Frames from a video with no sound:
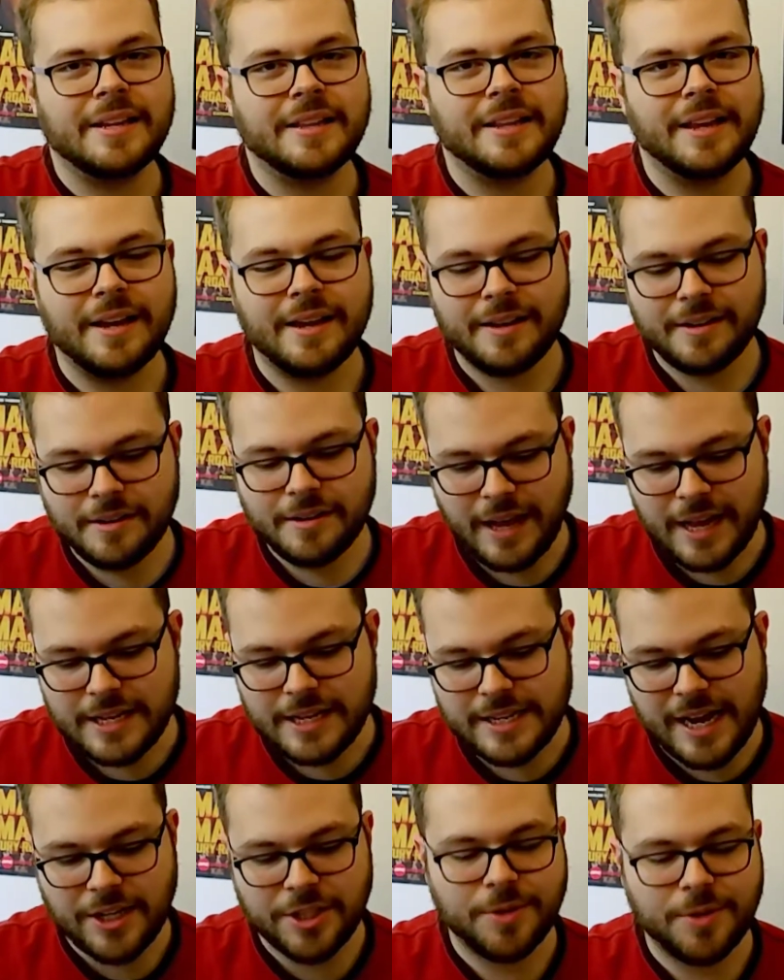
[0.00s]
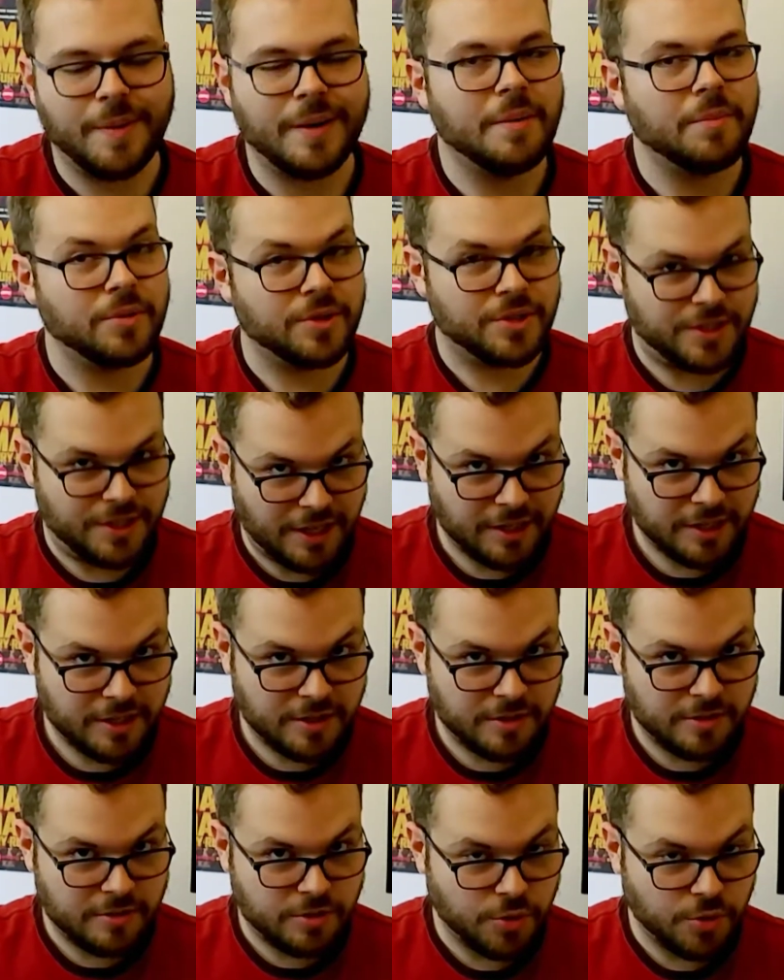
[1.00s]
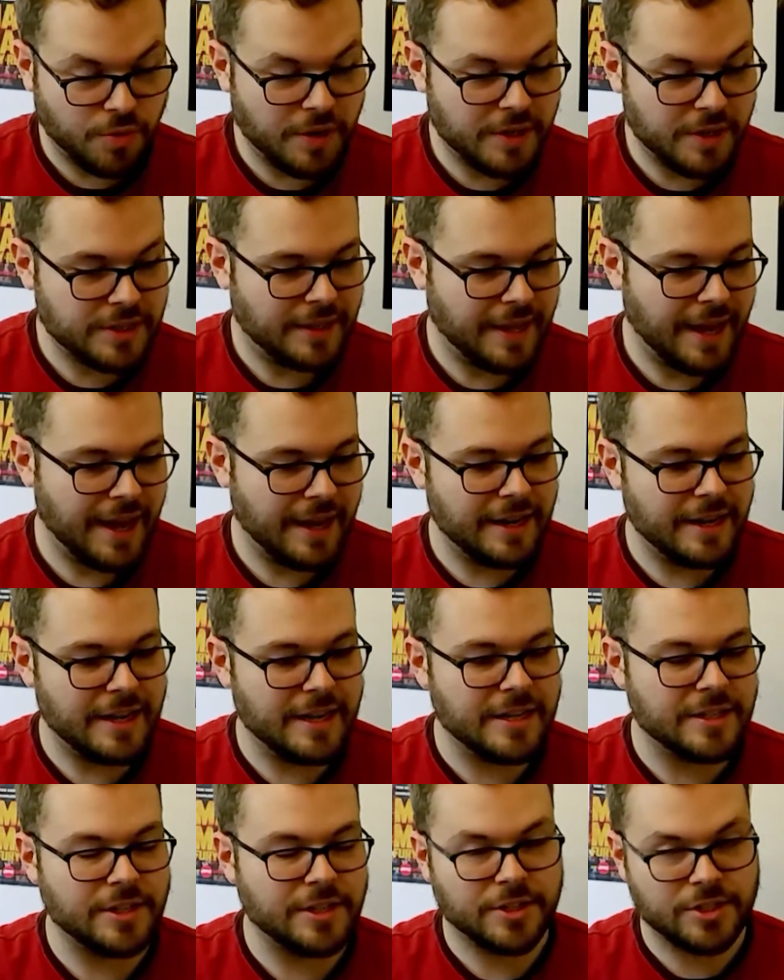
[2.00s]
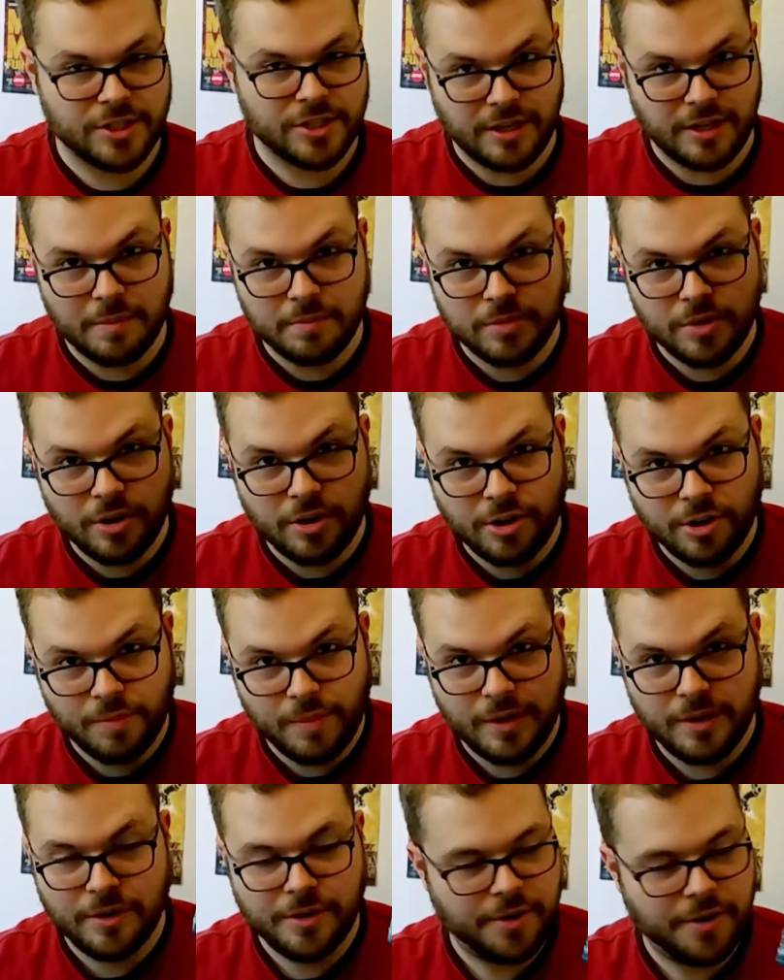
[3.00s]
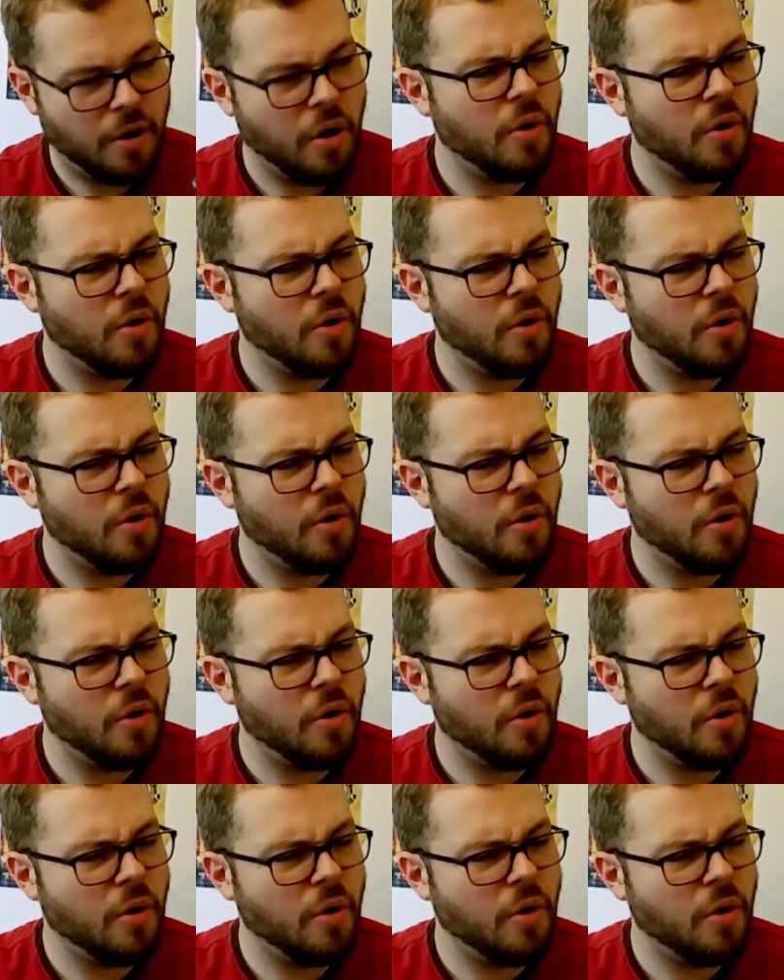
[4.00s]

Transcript: did is actually my number 6 choice, and that is Slumdog Millionaire.